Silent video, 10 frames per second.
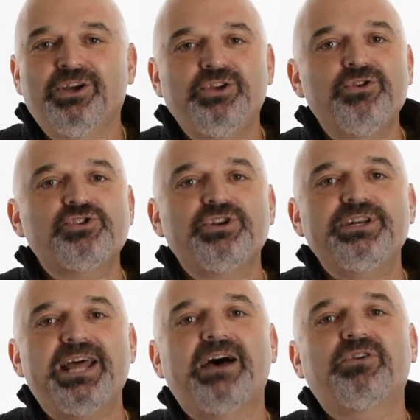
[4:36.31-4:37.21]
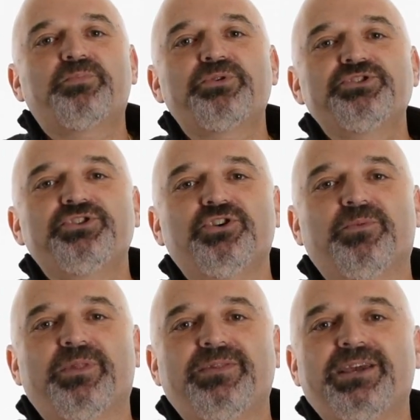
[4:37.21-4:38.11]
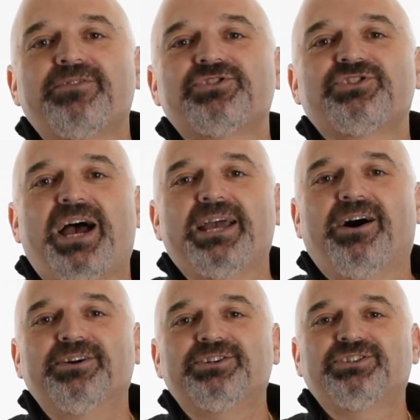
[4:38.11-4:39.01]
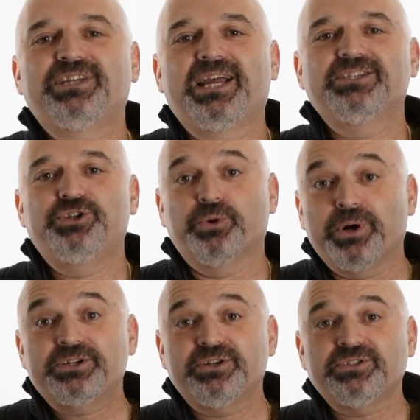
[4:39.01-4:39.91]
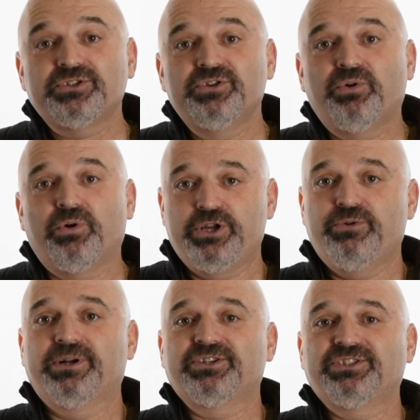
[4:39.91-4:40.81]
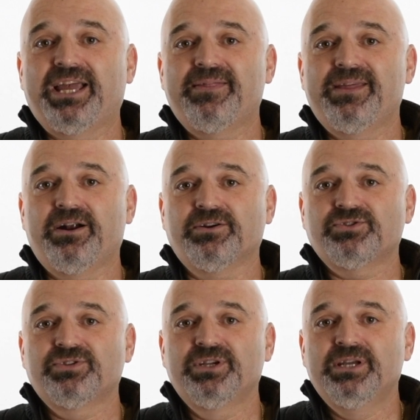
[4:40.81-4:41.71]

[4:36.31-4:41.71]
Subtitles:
You should never presume that the other side understands your interests or you understand theirs.